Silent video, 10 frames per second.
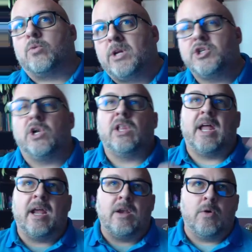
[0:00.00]
at the regional,
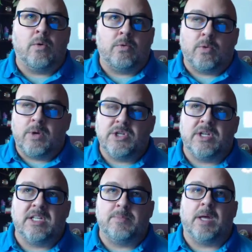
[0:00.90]
and I know the
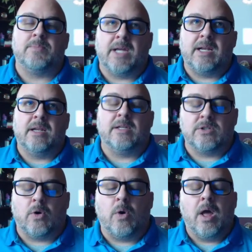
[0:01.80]
region needs to be updated.
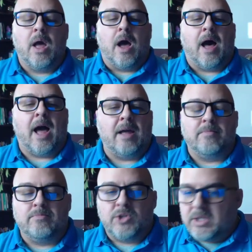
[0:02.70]
And so
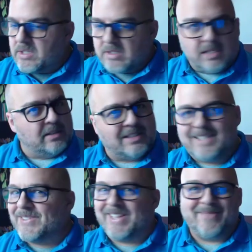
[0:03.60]
I'm just as
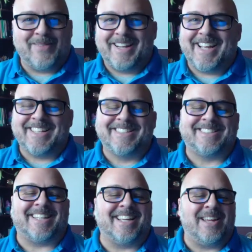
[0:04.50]
guilty as anybody
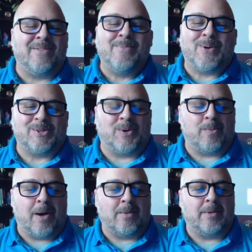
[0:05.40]
else, even more
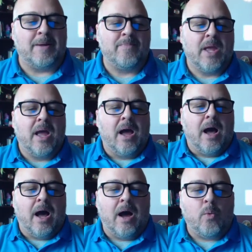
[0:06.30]
so probably.
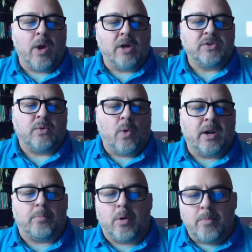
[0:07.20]
We also
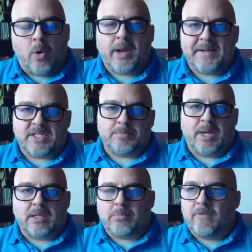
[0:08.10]
want to promote
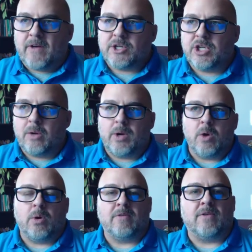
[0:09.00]
ASSP in the profession, and
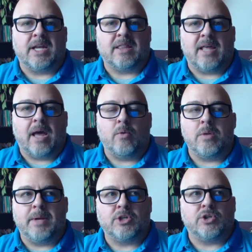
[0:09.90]
we don't want to forget that. We
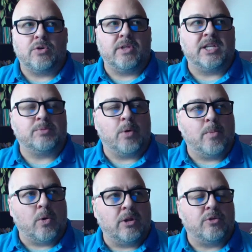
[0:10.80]
want to make sure that it's
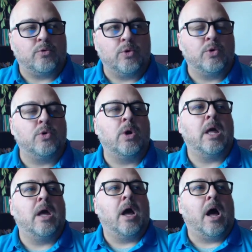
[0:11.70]
promoted
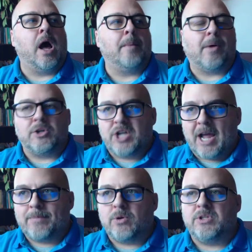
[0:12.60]
through our
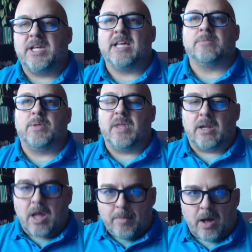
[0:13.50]
chapters, yes, but
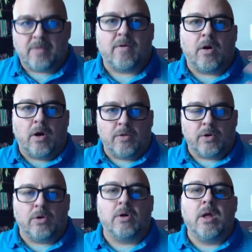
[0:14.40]
then come out of our
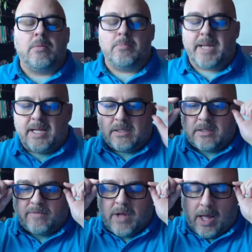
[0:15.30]
other
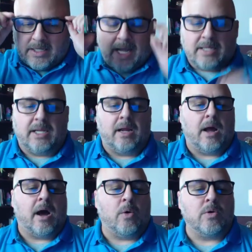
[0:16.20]
means of
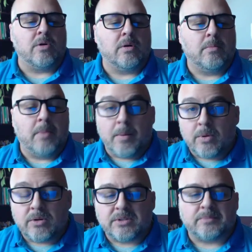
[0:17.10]
contacting our
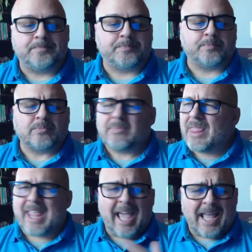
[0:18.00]
members
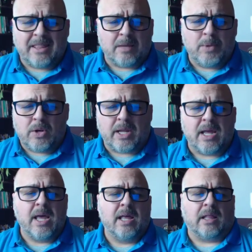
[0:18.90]
and the
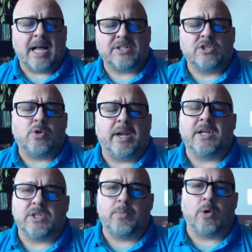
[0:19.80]
community. Last is
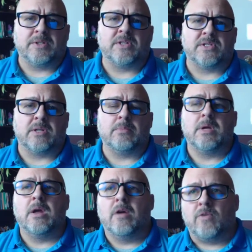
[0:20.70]
creating a support system
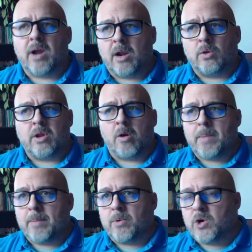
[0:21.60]
for not only our
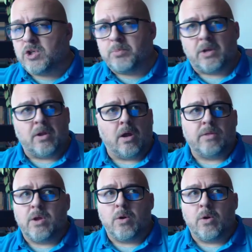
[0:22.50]
members, but